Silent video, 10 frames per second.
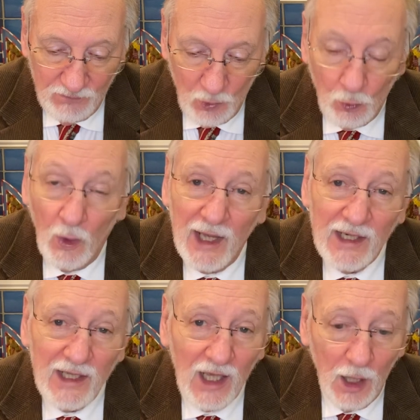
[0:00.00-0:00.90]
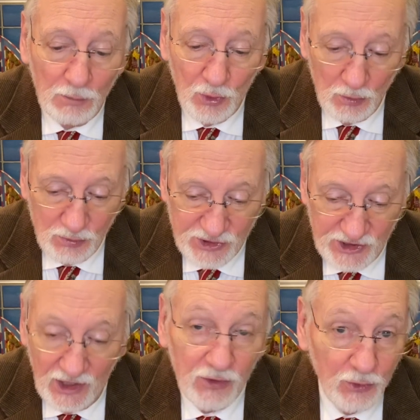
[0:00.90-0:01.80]
riding a
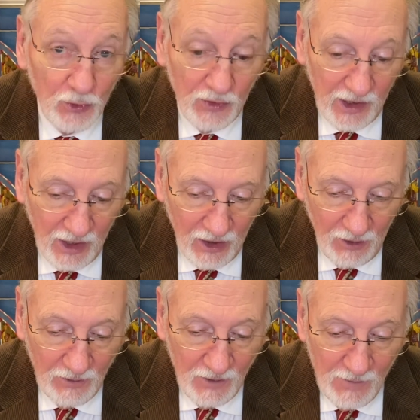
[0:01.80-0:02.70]
broomstick through the air,